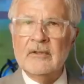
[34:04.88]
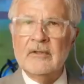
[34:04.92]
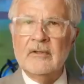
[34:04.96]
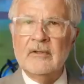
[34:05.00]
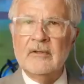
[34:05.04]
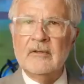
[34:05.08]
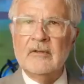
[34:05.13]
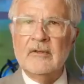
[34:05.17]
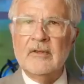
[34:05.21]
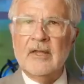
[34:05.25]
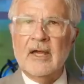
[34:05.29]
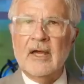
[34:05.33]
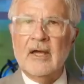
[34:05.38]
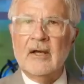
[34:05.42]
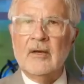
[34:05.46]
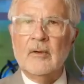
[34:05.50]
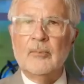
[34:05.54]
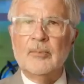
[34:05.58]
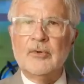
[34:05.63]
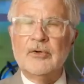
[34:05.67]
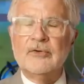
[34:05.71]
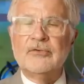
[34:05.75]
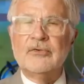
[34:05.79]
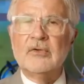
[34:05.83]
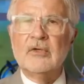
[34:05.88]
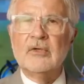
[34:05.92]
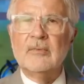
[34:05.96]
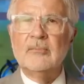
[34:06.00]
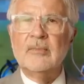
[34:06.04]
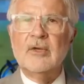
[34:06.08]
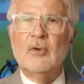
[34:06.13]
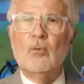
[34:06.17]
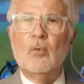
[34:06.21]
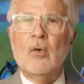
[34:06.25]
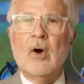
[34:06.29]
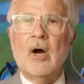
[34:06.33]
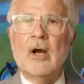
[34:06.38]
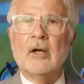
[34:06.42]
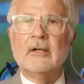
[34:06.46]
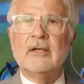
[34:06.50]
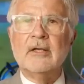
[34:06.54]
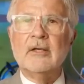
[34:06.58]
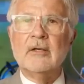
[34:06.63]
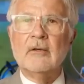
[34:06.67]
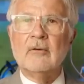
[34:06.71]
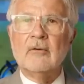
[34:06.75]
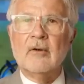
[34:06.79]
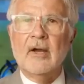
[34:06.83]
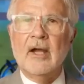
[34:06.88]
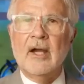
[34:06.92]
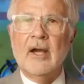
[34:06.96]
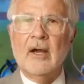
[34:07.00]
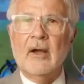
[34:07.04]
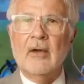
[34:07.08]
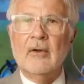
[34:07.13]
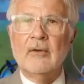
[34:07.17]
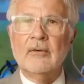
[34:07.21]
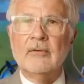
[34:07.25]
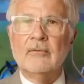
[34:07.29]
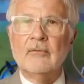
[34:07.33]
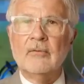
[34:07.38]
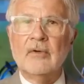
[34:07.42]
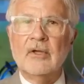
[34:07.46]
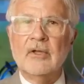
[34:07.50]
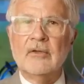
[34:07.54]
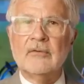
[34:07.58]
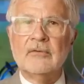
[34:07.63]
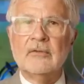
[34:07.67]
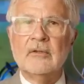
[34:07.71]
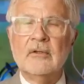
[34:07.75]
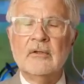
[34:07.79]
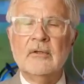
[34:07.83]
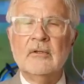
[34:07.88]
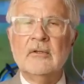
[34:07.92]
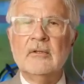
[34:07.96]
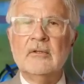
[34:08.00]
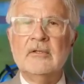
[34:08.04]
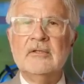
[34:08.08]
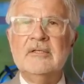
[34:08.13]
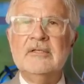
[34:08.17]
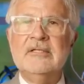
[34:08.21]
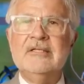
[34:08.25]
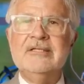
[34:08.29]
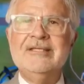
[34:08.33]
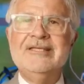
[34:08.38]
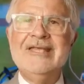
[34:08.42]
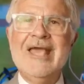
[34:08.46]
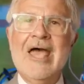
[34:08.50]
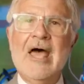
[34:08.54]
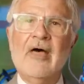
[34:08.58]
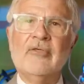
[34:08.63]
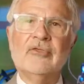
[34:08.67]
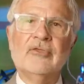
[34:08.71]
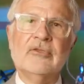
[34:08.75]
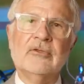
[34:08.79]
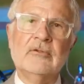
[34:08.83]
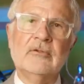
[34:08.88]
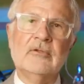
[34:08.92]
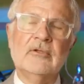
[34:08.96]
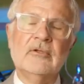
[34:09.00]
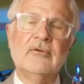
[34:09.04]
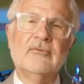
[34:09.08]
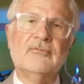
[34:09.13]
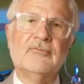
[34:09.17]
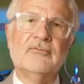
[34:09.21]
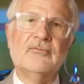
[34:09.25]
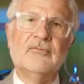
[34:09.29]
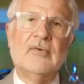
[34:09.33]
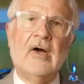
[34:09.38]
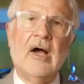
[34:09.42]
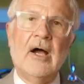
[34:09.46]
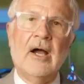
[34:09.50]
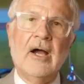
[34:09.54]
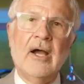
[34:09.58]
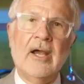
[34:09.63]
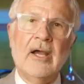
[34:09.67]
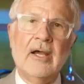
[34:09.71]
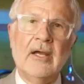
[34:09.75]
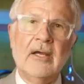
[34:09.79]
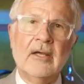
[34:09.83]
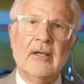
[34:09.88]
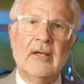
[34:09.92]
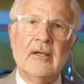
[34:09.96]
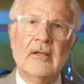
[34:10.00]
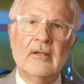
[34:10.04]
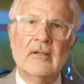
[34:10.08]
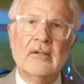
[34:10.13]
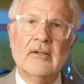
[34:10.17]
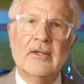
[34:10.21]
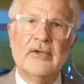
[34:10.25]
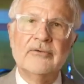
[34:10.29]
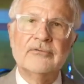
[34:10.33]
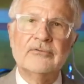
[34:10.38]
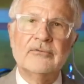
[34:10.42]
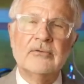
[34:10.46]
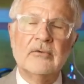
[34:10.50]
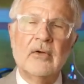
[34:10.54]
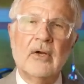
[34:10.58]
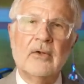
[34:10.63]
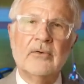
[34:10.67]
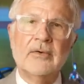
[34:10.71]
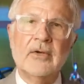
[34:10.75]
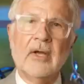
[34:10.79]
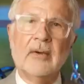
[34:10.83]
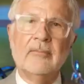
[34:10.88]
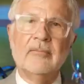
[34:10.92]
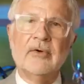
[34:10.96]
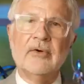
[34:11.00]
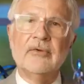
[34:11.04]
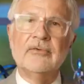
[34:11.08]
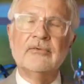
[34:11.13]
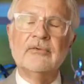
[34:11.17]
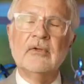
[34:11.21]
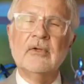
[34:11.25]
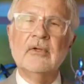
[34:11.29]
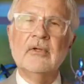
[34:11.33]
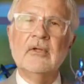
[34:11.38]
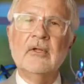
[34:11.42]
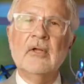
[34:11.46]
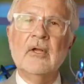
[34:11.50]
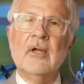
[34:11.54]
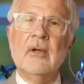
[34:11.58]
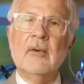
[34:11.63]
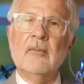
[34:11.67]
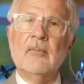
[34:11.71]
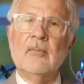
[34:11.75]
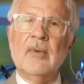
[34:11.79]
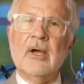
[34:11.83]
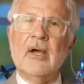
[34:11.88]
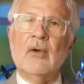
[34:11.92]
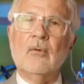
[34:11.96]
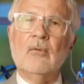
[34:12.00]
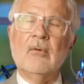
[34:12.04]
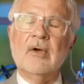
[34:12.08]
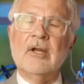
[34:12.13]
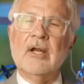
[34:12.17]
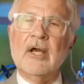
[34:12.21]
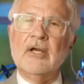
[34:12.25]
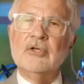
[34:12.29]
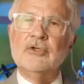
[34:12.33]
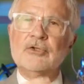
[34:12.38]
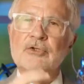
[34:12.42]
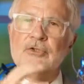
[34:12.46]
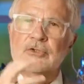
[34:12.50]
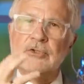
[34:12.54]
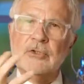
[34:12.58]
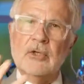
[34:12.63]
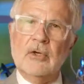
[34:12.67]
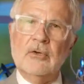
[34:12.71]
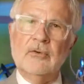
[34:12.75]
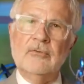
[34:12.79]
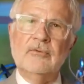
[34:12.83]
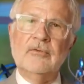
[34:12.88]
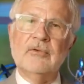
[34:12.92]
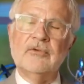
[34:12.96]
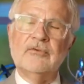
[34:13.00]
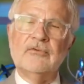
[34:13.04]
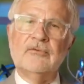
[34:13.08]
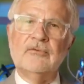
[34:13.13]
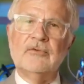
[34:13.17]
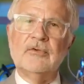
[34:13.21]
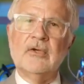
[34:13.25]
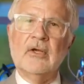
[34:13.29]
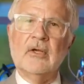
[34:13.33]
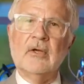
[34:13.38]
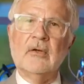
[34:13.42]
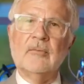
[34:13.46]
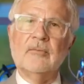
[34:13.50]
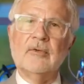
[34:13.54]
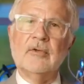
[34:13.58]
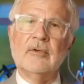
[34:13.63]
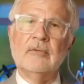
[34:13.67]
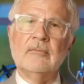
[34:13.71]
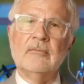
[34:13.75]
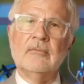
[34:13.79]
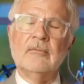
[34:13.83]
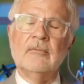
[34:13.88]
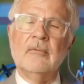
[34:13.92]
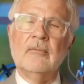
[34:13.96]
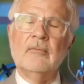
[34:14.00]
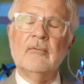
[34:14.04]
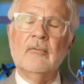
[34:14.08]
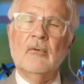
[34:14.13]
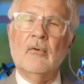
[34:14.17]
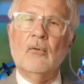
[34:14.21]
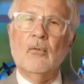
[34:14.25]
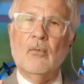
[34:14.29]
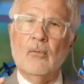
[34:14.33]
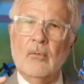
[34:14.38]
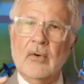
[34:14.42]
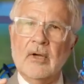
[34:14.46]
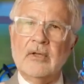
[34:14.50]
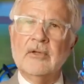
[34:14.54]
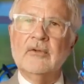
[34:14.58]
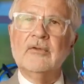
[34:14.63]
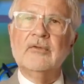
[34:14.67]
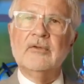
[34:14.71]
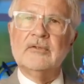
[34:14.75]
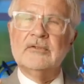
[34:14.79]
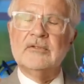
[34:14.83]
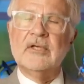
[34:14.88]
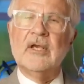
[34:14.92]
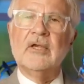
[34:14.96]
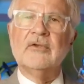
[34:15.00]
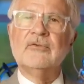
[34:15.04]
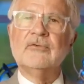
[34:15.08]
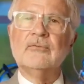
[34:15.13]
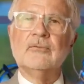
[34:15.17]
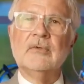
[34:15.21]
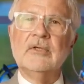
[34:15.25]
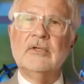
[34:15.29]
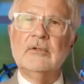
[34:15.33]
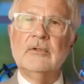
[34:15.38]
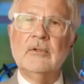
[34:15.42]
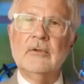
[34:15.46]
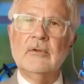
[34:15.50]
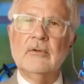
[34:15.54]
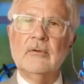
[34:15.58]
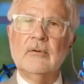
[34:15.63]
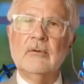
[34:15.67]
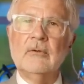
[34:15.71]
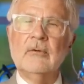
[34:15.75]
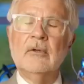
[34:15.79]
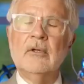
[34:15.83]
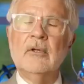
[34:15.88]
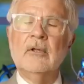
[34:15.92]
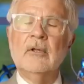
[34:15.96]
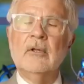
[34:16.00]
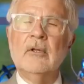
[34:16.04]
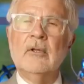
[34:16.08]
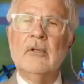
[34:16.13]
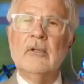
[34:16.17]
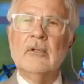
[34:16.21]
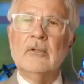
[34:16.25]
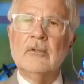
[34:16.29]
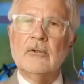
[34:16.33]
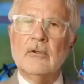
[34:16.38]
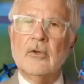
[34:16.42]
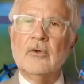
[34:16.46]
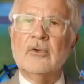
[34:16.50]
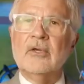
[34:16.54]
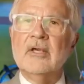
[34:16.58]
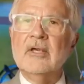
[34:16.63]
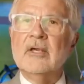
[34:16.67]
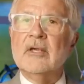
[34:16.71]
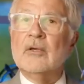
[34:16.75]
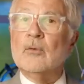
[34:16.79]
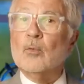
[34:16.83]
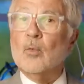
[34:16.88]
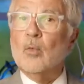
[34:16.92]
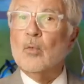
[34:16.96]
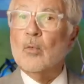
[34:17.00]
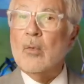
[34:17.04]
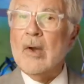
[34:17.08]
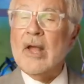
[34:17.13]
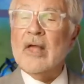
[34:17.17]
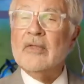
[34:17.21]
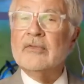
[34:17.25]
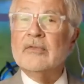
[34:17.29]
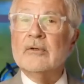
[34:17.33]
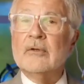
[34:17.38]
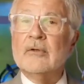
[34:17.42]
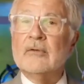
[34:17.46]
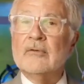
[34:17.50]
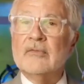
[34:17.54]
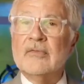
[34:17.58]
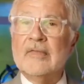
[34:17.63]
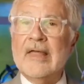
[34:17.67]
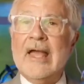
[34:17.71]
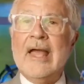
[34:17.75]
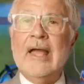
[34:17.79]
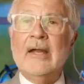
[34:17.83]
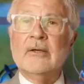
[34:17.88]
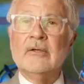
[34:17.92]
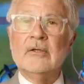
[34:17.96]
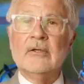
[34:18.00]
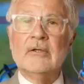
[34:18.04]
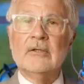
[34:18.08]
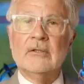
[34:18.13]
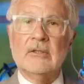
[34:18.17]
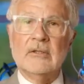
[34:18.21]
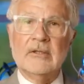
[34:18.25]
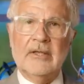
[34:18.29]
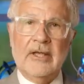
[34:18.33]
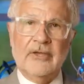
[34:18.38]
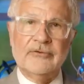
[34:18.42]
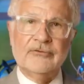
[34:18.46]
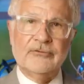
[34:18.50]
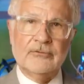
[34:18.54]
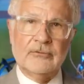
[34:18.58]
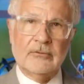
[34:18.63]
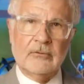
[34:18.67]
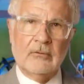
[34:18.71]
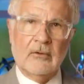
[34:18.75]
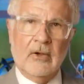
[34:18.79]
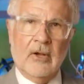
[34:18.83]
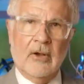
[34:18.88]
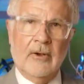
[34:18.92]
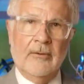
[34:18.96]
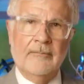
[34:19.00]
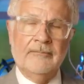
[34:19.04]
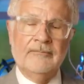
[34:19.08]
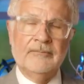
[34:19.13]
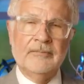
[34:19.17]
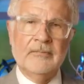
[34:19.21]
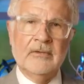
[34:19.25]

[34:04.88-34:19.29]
that a person could be walking around with death defying cholesterol numbers. But when I showed this gentleman one of the tests we do, looking at whether that cholesterol